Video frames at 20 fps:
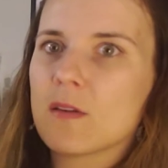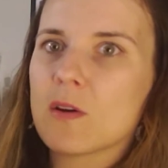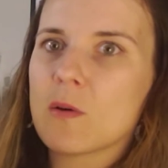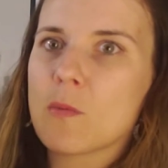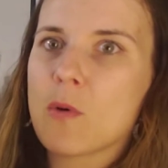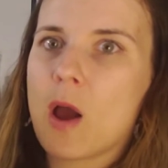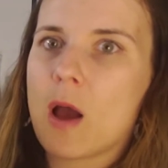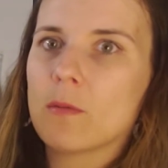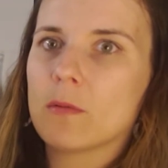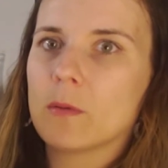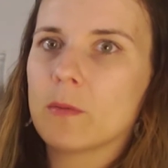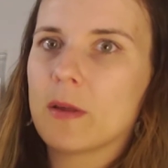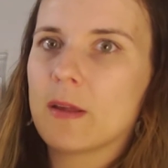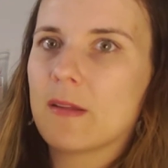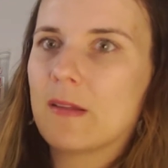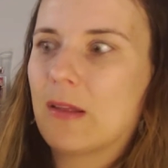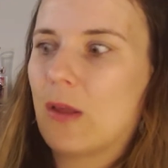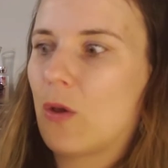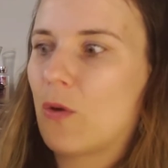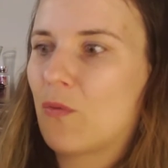are probably
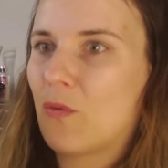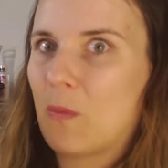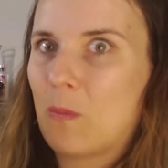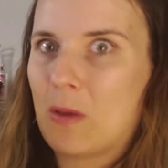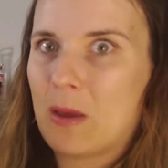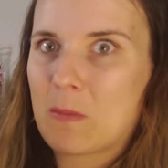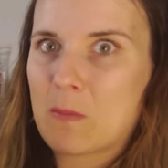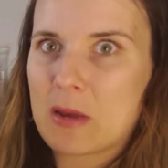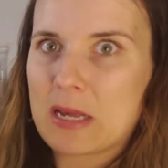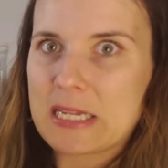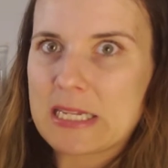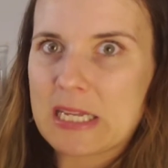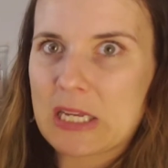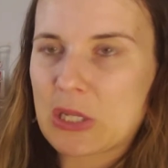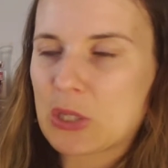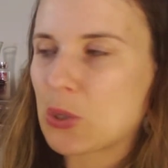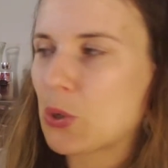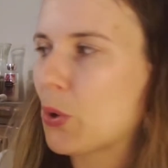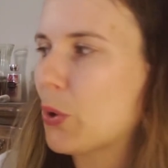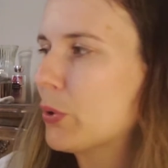still from my
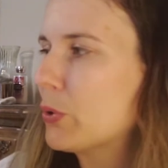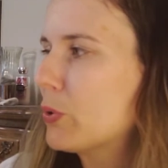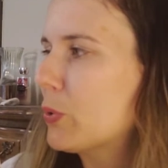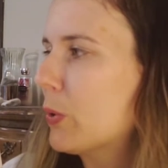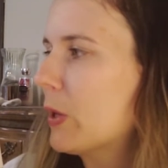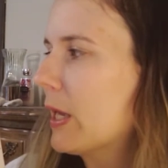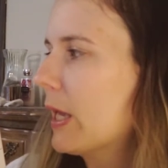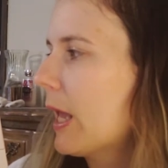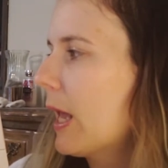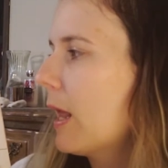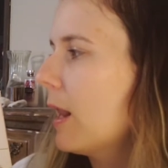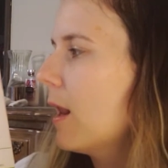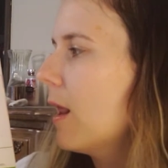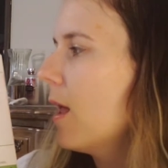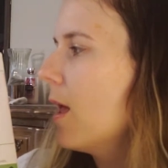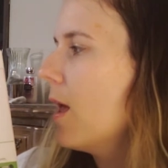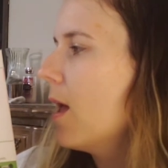6-year-old doing it.